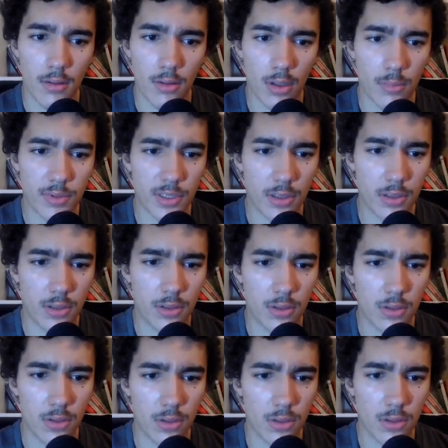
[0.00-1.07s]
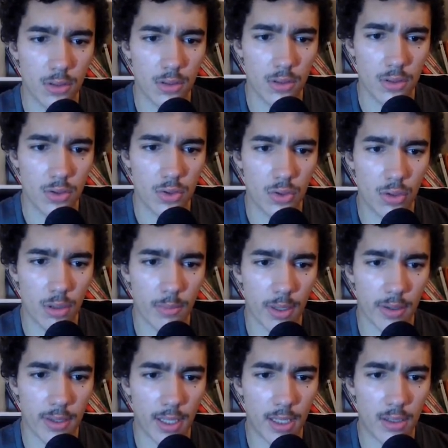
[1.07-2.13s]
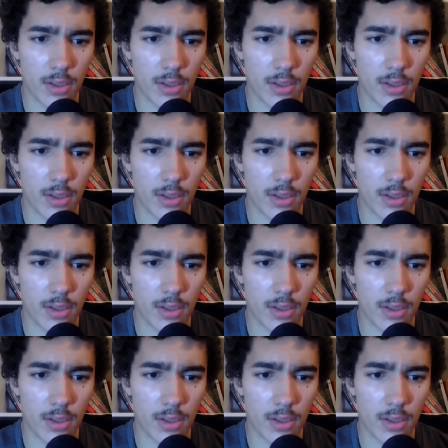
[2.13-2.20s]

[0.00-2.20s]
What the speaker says: Not 100% sure about that.